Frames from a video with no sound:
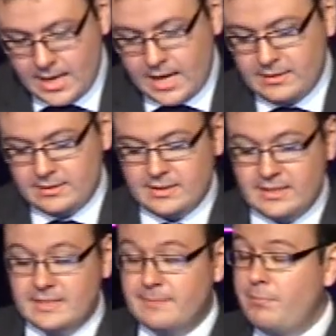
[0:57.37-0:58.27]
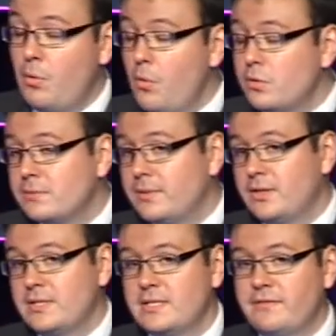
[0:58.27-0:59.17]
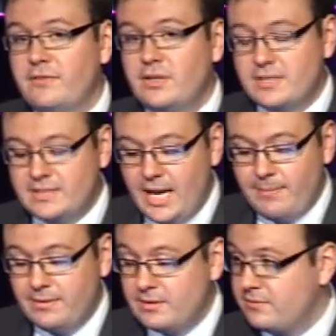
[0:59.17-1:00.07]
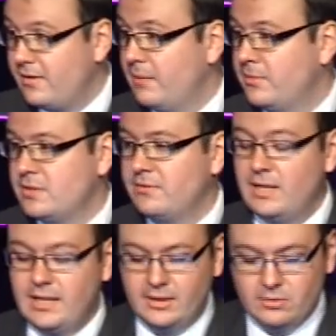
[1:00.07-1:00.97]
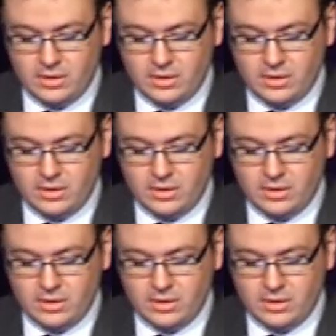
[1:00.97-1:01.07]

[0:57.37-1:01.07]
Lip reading: And this is important because it's the first step in the development of clinical